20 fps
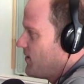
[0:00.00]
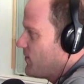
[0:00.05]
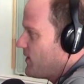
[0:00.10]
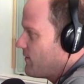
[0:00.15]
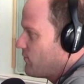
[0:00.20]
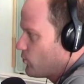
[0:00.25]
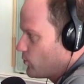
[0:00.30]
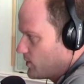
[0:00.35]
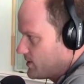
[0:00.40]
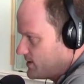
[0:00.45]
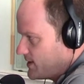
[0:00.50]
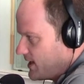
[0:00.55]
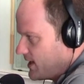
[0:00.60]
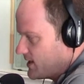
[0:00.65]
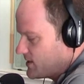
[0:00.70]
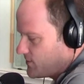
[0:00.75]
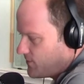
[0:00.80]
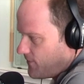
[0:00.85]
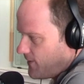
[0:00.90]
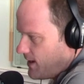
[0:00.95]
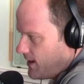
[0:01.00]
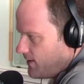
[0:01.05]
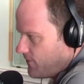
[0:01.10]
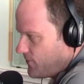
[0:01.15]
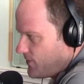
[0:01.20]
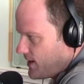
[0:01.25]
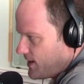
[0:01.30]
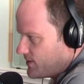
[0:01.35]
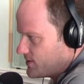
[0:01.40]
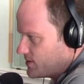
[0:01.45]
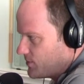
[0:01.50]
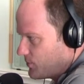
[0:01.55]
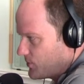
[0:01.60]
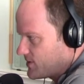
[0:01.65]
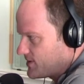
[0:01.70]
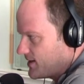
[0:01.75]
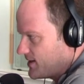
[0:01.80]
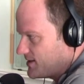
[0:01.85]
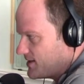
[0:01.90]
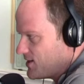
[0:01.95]
Everyone was saying it's a five thousand
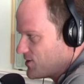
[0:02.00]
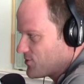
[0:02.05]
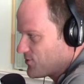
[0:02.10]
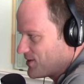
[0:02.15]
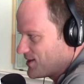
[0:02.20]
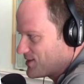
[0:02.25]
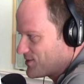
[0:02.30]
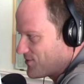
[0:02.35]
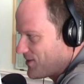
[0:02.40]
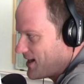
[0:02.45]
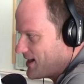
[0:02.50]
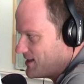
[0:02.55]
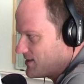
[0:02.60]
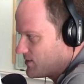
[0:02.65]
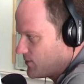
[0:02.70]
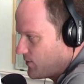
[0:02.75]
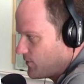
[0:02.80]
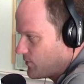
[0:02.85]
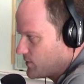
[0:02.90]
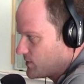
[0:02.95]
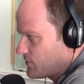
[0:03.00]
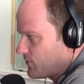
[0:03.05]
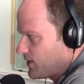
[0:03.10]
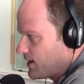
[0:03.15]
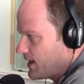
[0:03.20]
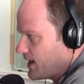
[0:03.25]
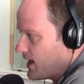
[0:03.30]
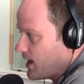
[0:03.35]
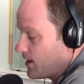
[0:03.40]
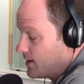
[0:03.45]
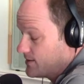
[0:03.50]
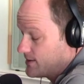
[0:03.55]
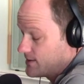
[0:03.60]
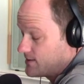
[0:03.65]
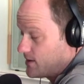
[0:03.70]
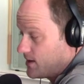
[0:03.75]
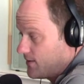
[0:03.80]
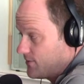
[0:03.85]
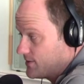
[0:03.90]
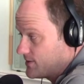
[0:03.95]
percent increase, right? And so everyone's freaking out because
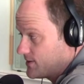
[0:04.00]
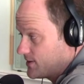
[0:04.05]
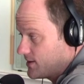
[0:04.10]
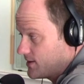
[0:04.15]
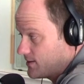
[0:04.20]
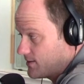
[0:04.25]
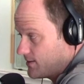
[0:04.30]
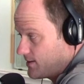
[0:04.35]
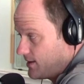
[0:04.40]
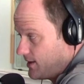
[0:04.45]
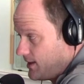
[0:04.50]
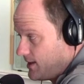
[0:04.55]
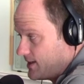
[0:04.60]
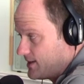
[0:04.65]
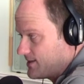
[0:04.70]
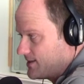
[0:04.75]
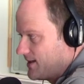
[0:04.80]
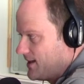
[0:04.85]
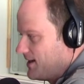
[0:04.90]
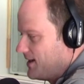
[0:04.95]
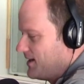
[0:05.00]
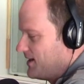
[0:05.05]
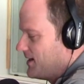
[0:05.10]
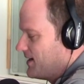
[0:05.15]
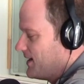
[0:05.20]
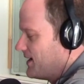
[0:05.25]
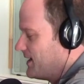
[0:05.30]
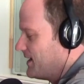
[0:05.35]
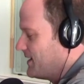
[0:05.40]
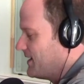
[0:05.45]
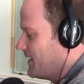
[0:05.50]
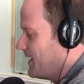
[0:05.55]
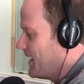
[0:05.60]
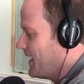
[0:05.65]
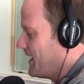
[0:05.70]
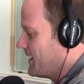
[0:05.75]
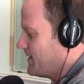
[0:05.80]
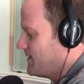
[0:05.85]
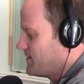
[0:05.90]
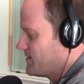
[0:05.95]
that's obviously a lot. Yeah. Uh,
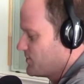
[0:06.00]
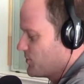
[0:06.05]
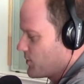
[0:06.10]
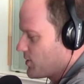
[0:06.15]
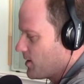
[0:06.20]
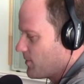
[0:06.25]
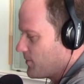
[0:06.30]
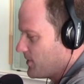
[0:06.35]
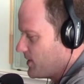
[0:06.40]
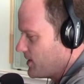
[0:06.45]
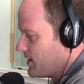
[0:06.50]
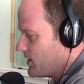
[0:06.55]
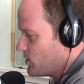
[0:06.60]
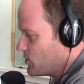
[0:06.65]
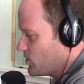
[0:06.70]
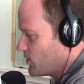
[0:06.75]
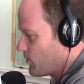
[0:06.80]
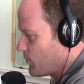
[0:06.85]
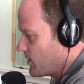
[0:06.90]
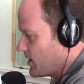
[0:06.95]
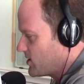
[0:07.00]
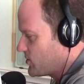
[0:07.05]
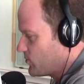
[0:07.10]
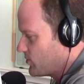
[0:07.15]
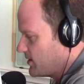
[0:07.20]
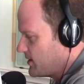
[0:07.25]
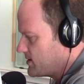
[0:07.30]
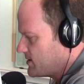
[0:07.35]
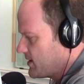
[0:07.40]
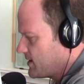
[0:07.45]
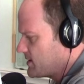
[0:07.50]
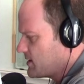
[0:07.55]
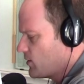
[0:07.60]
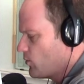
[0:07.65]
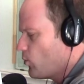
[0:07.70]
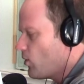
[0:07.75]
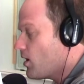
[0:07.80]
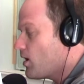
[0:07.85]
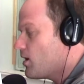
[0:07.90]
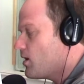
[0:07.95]
and so the company issued a press release, and they said,
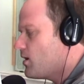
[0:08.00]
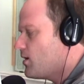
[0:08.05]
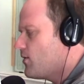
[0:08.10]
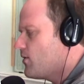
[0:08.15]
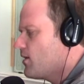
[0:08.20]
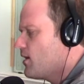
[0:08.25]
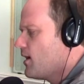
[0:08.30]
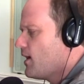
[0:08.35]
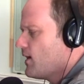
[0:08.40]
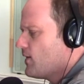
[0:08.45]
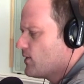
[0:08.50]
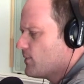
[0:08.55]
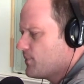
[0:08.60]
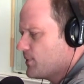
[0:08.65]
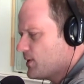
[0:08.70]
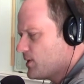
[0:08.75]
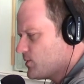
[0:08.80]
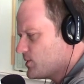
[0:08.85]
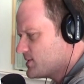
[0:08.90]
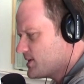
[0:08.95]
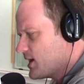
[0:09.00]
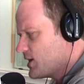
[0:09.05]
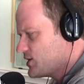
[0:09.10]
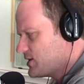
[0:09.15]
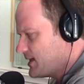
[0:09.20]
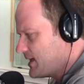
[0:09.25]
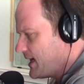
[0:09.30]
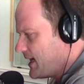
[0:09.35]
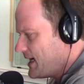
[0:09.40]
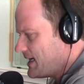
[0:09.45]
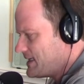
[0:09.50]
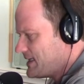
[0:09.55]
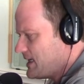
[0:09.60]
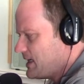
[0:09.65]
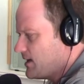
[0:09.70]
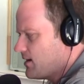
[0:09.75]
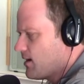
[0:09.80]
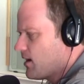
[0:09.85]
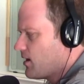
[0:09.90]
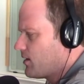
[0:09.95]
well, the pill was actually
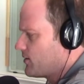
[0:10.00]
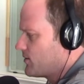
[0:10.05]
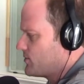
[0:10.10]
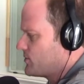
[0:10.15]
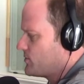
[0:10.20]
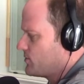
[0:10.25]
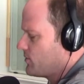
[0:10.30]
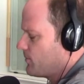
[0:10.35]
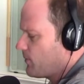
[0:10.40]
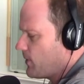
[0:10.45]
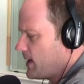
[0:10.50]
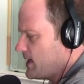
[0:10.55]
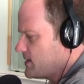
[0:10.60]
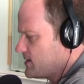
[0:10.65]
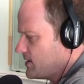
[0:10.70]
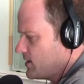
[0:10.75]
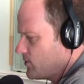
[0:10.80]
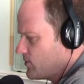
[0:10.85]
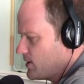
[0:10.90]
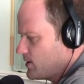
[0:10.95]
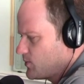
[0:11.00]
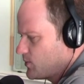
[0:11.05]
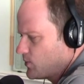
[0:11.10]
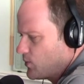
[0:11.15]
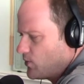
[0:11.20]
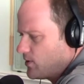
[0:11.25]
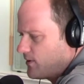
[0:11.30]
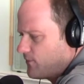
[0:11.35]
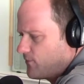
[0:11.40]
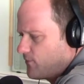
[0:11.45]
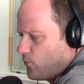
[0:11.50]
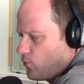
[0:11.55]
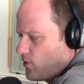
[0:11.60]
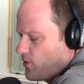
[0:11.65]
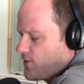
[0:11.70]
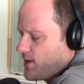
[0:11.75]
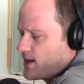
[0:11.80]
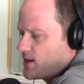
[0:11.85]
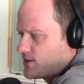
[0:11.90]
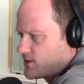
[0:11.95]
eighteen dollars, so the price increase was only four
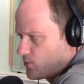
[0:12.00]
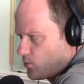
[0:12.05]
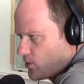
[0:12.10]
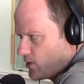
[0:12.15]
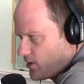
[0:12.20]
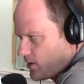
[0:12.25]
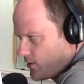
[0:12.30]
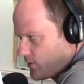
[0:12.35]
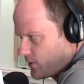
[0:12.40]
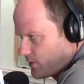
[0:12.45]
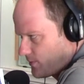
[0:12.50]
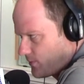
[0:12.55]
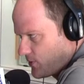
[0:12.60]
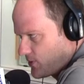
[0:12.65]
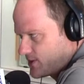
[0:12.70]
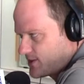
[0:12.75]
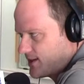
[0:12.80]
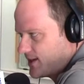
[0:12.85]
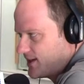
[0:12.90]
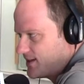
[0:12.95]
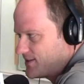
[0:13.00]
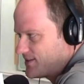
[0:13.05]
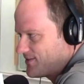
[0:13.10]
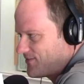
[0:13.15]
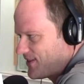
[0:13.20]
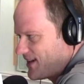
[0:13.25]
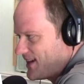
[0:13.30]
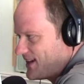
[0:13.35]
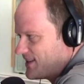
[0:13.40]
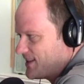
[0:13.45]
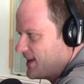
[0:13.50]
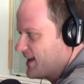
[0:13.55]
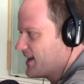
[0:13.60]
thousand one hundred percent, right?